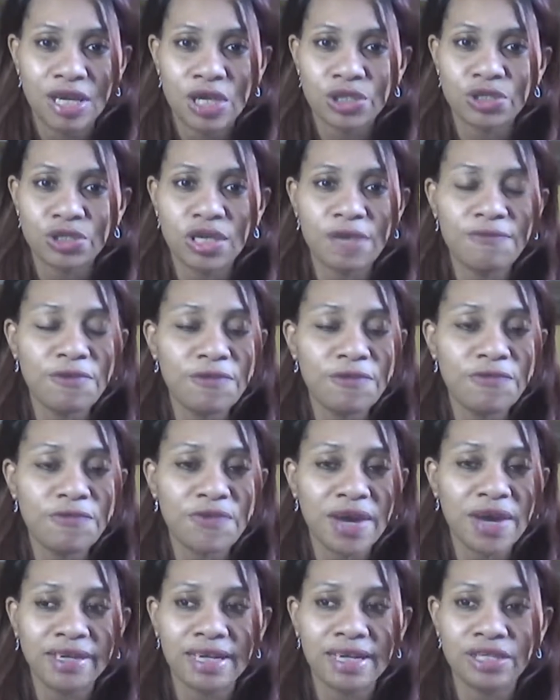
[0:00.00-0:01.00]
So if you
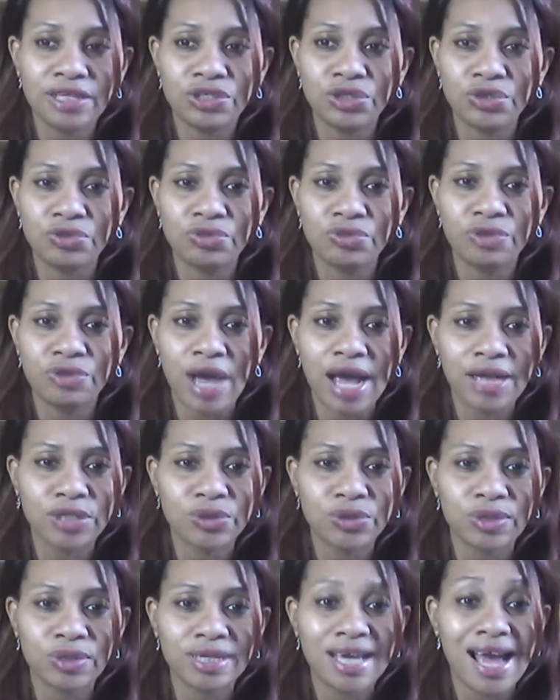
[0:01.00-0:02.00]
find that you're
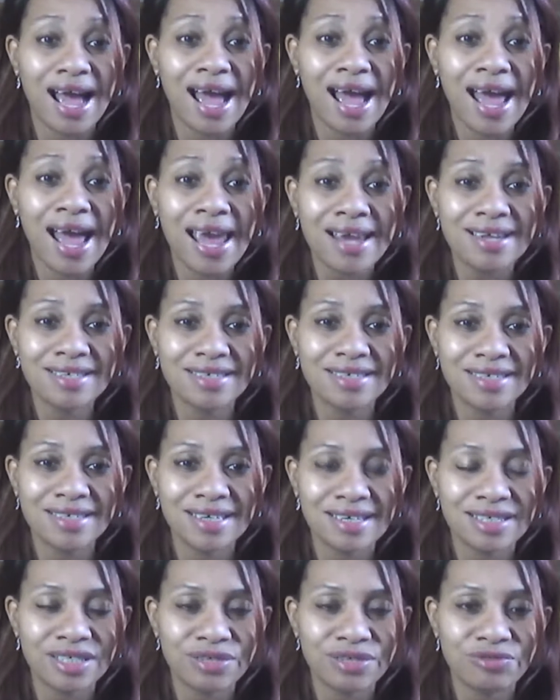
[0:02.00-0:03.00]
actually highly
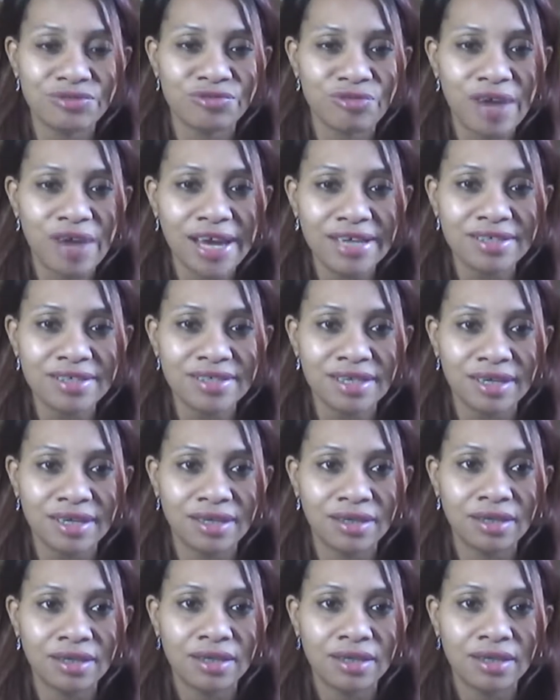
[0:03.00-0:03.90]
skilled in writing,